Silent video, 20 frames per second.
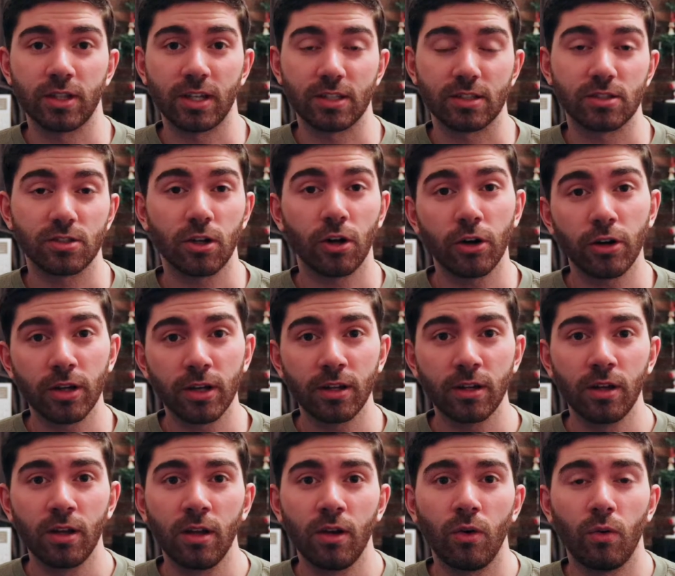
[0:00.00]
get
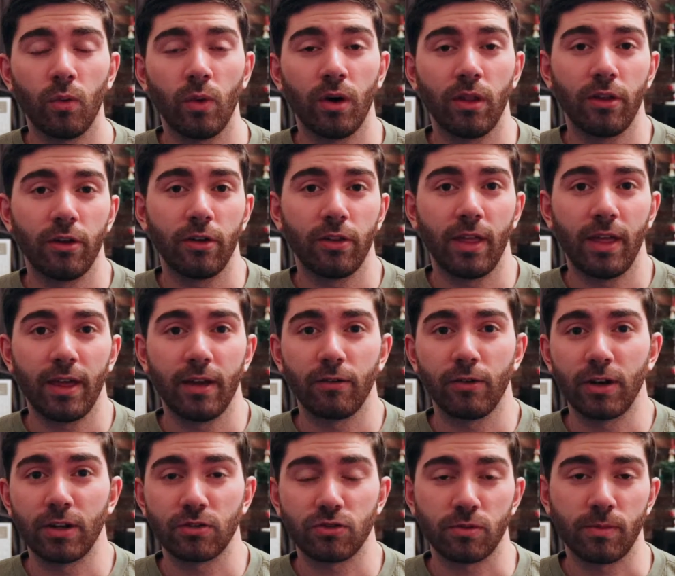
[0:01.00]
started, whether they
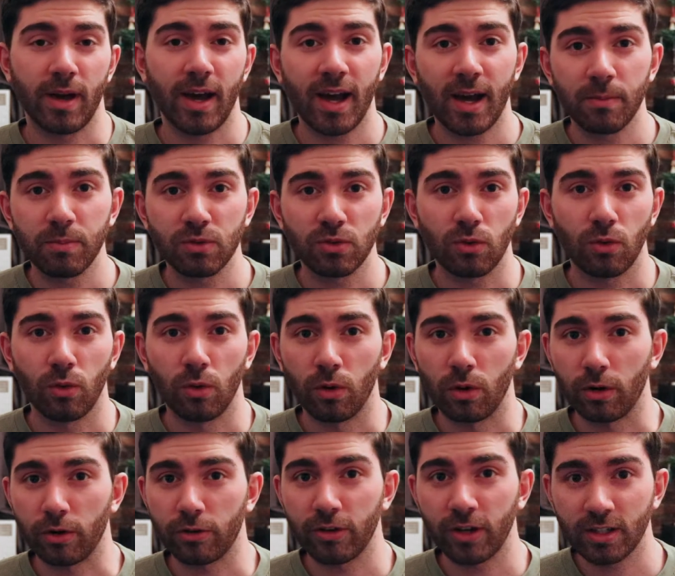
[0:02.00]
range from apps
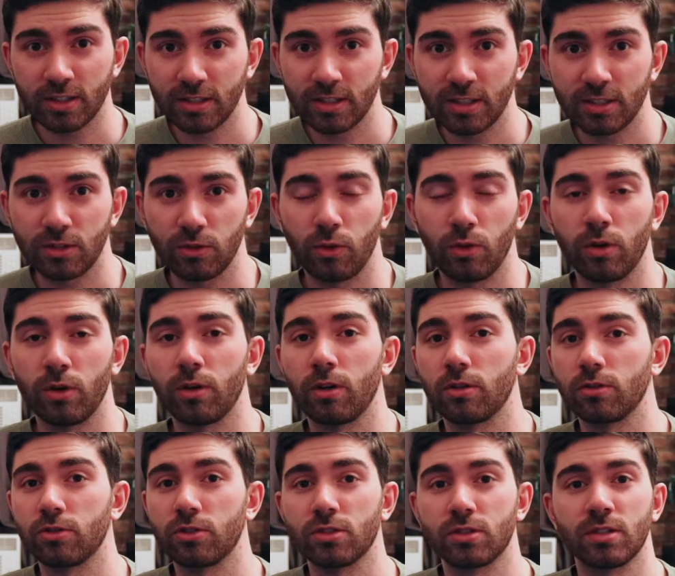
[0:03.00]
or Craigslist or
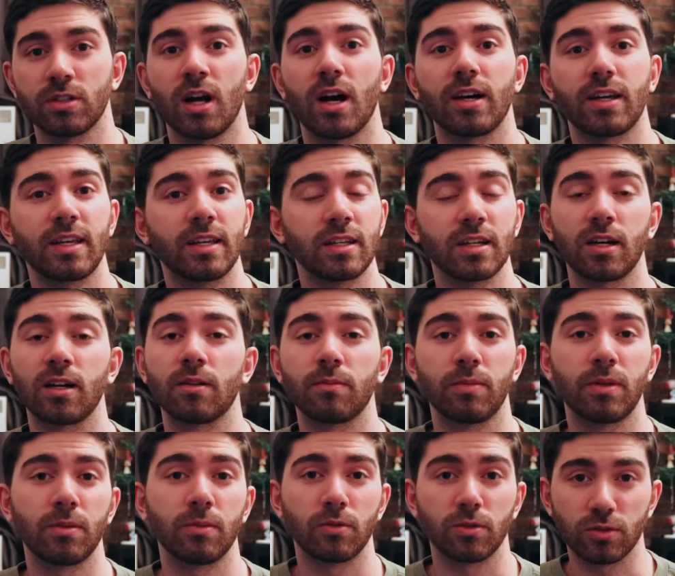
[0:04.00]
just knocking on
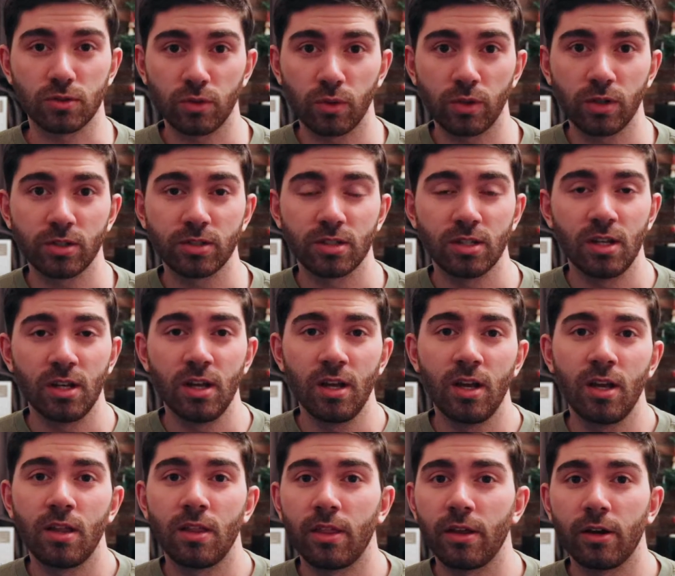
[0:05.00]
people's doors.
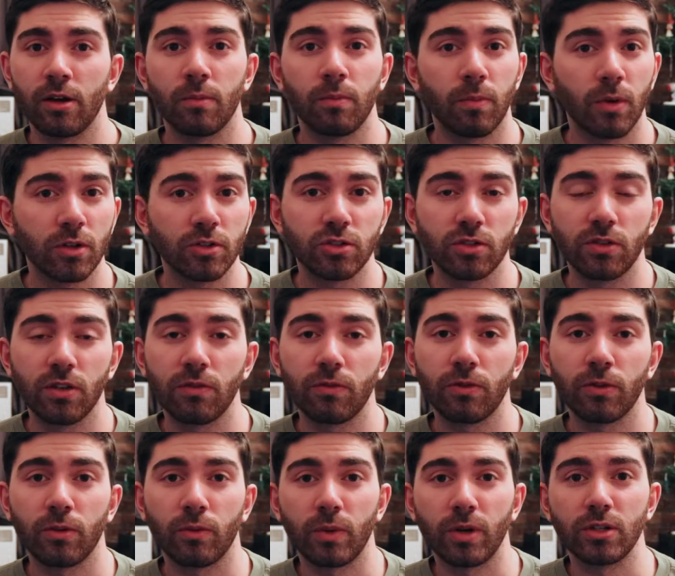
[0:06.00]
There are a bunch of
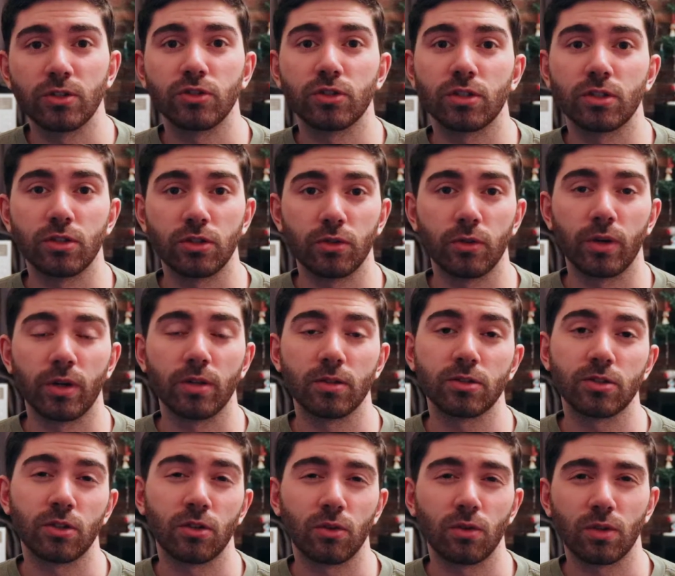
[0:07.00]
different ways you can do it,
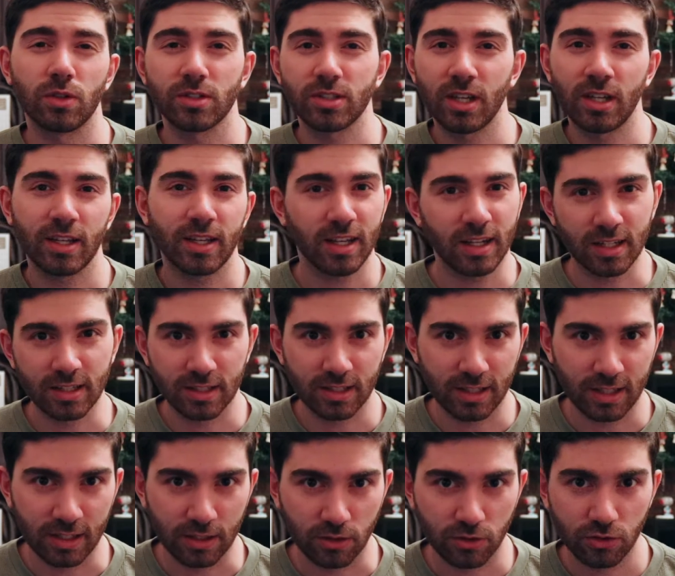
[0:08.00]
so let's kind of get into
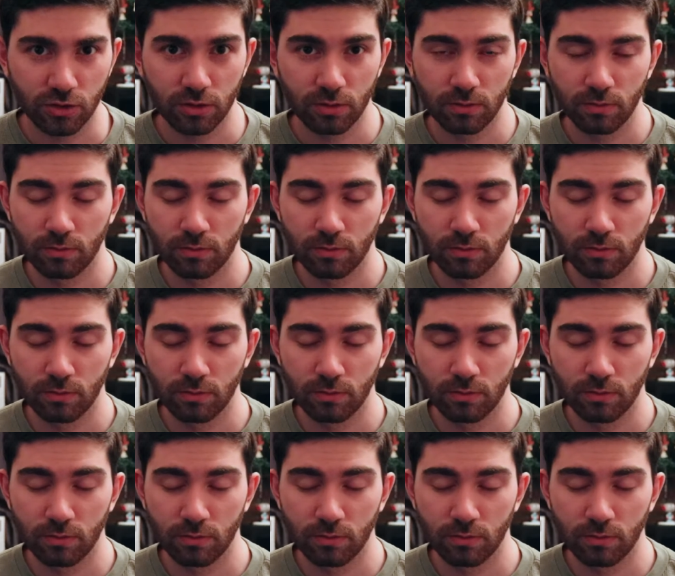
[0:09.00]
each.